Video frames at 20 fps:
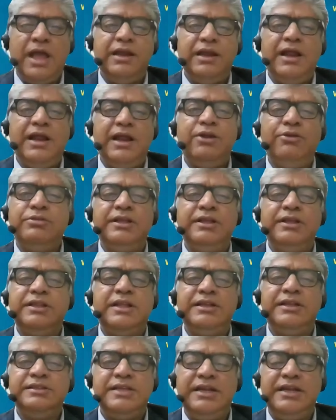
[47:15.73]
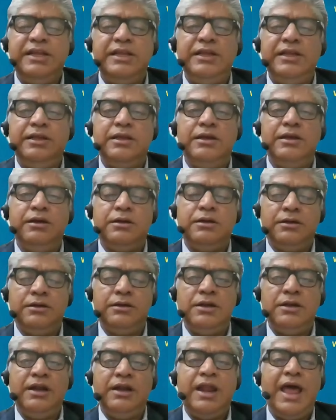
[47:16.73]
I don't think there is any
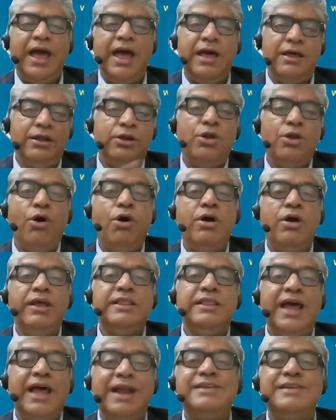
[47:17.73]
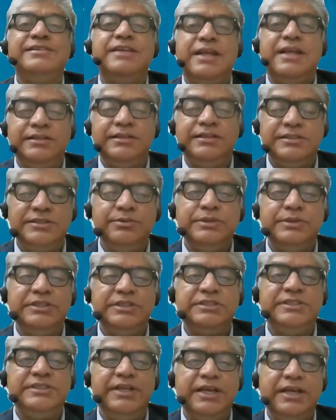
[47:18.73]
law in that sense
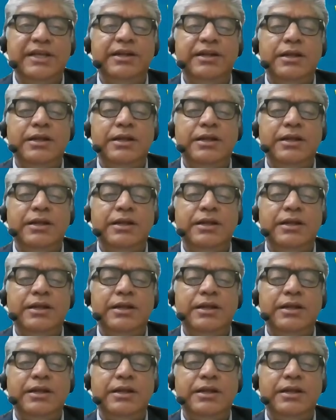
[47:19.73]
which is there.